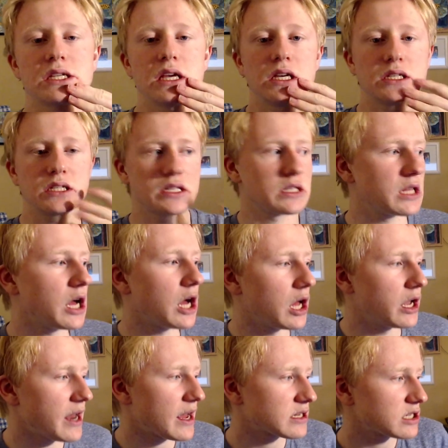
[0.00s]
things
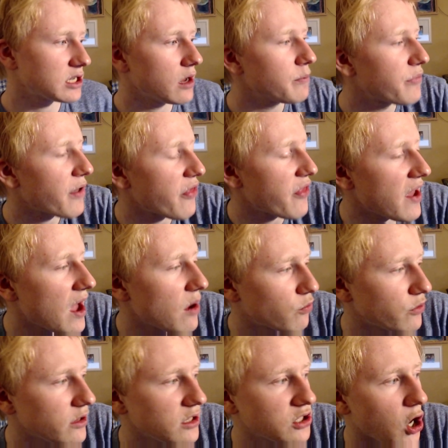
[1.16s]
next up that they
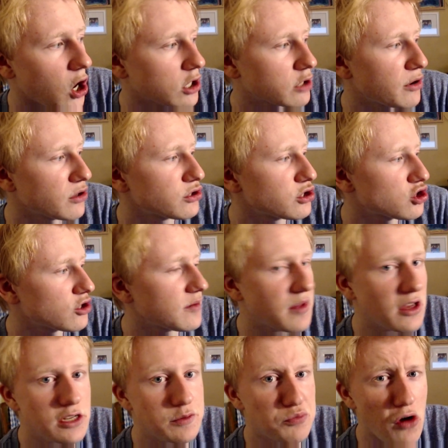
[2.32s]
really talked about in the stream, that
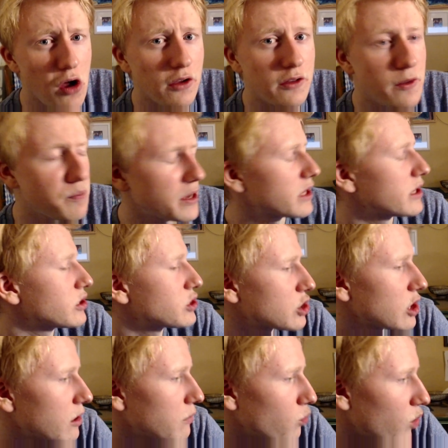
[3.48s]
is probably the biggest
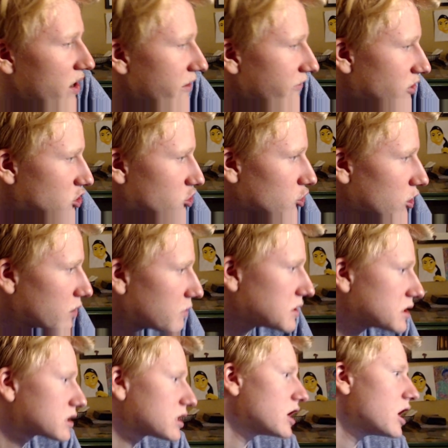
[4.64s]
win of the stream,
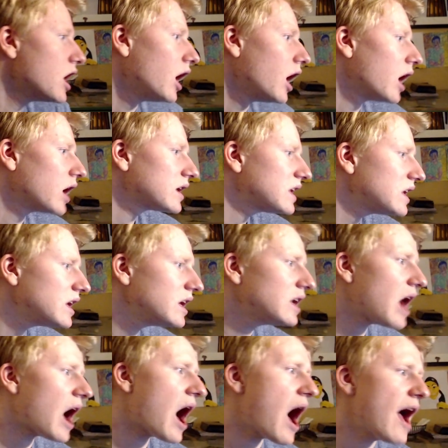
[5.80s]
is keen
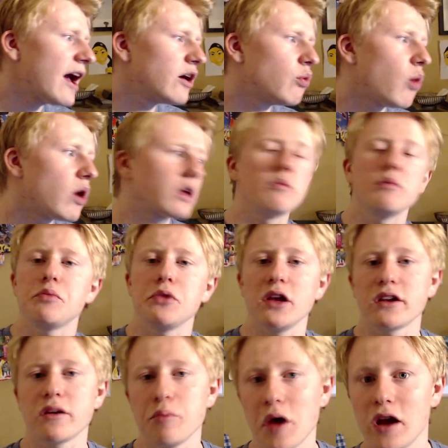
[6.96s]
eye on what can be played
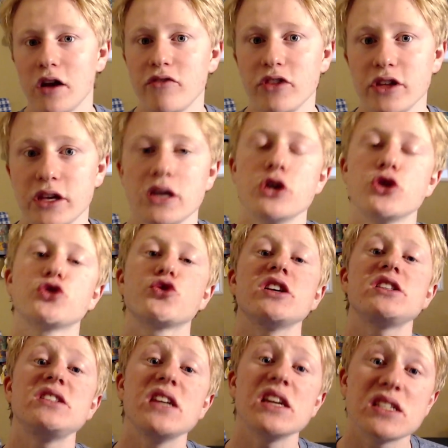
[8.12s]
competitively. So
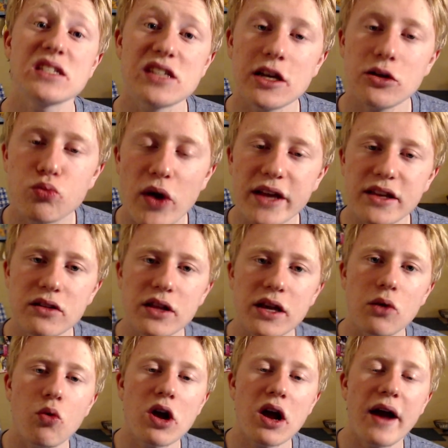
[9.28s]
SDS did regulate
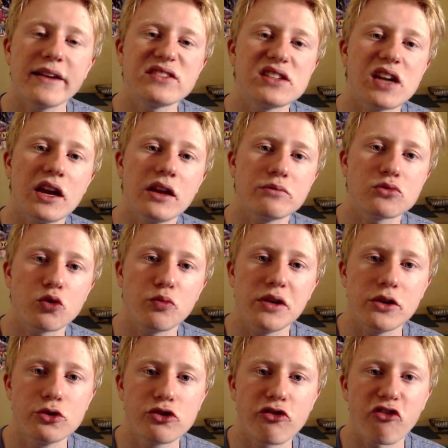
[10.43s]
what kind of stadiums will be
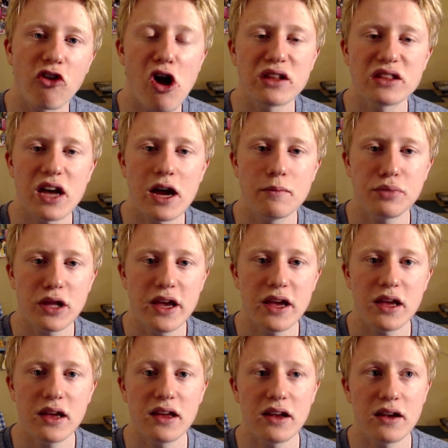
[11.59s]
used for online
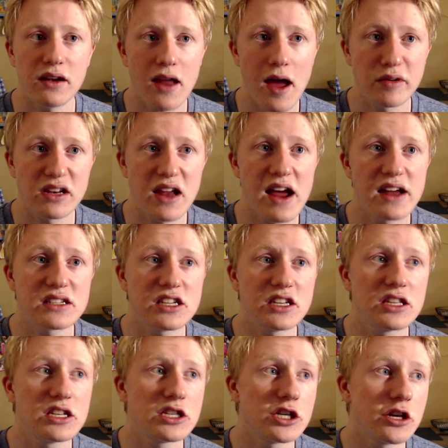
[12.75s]
play in Diamond Dynasty
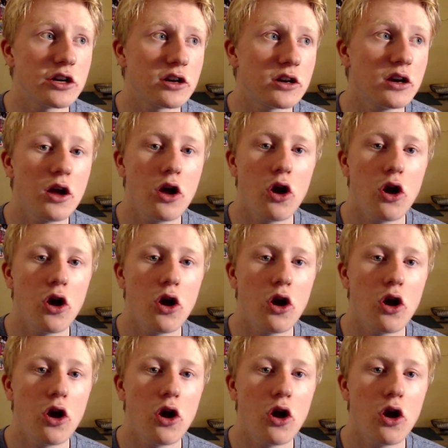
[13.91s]
this year,